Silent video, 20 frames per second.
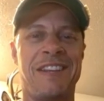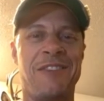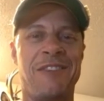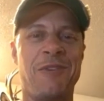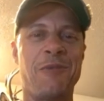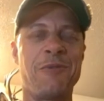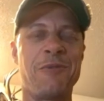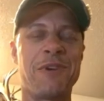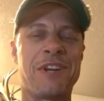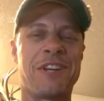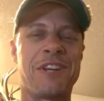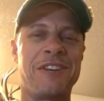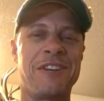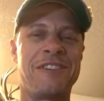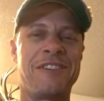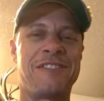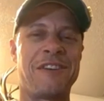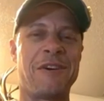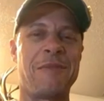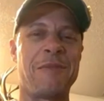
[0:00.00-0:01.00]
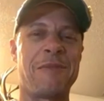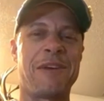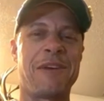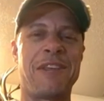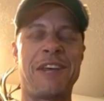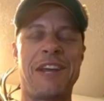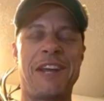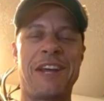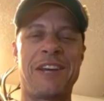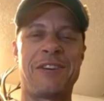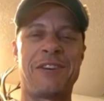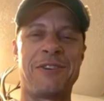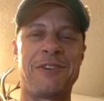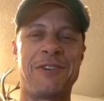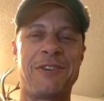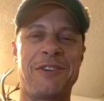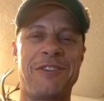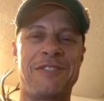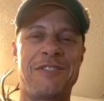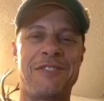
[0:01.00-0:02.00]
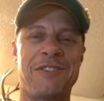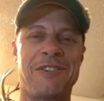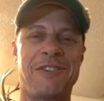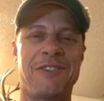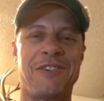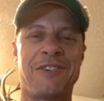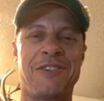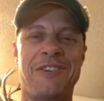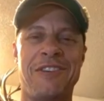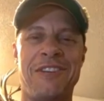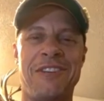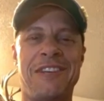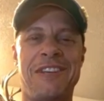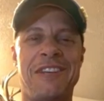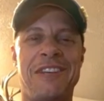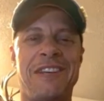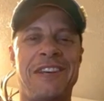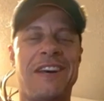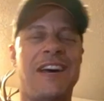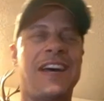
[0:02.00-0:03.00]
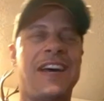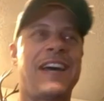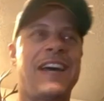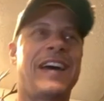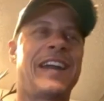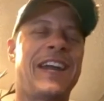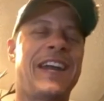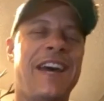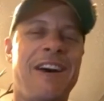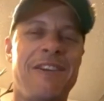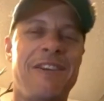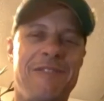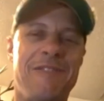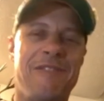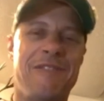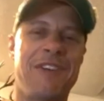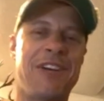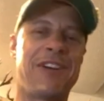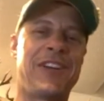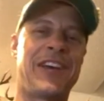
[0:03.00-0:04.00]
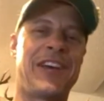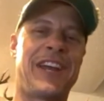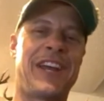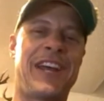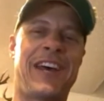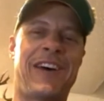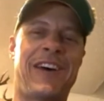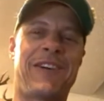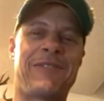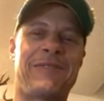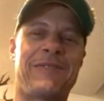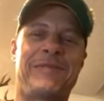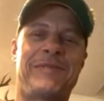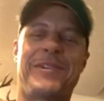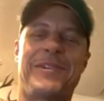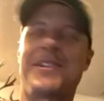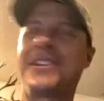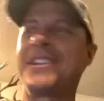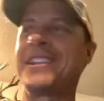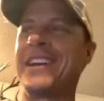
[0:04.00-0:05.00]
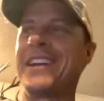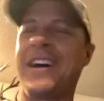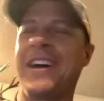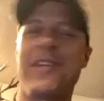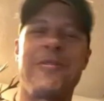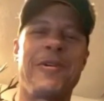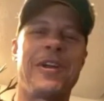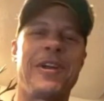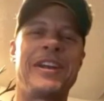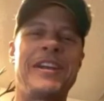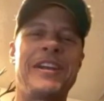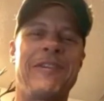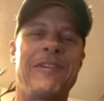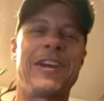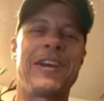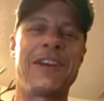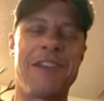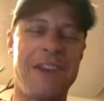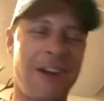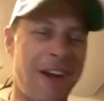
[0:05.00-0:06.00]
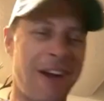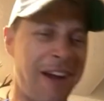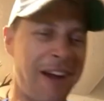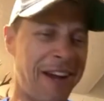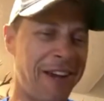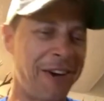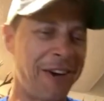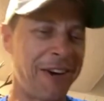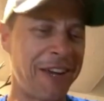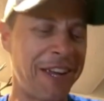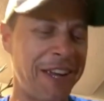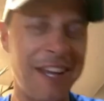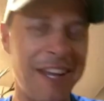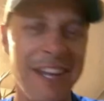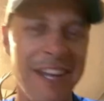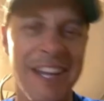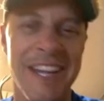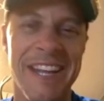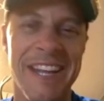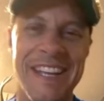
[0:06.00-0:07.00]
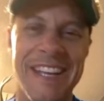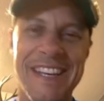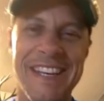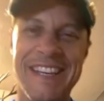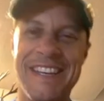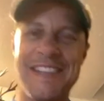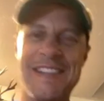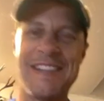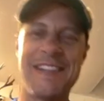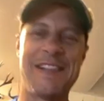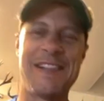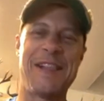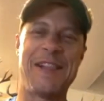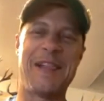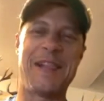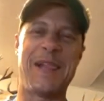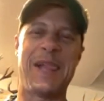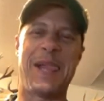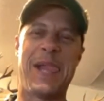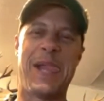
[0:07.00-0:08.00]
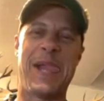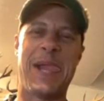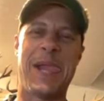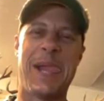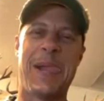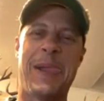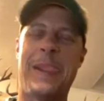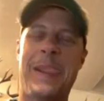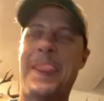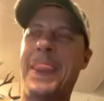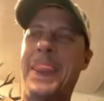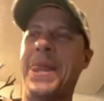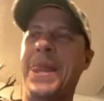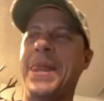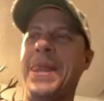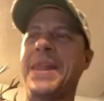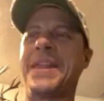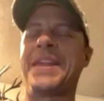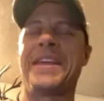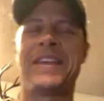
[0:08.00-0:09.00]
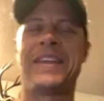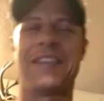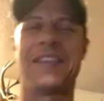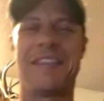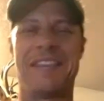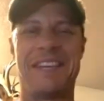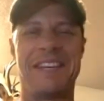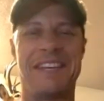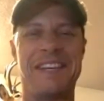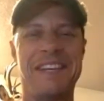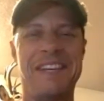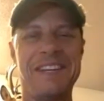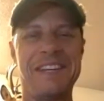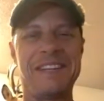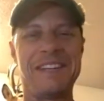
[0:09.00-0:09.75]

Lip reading: No one could tell me that I could till I got out and figured that out. But I don't want to derail you. All right, go ahead. No, you're good. We're gonna get to all that too. That's on here.